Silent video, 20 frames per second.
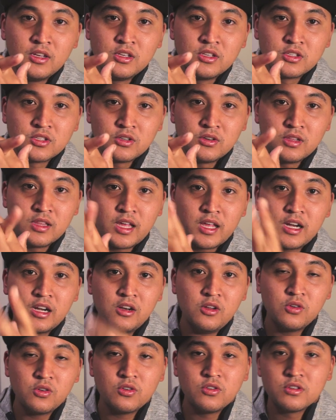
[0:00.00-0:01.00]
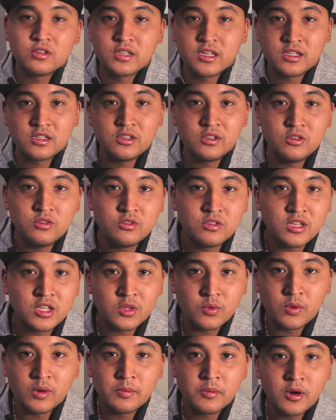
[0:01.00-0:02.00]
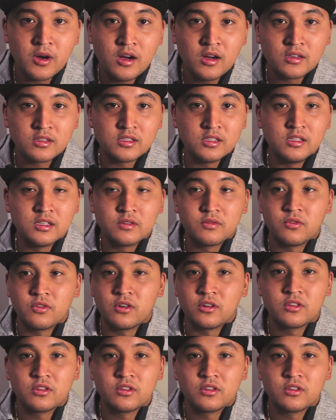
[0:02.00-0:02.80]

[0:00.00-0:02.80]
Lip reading: So a lot of locals like to use a three prong to look for a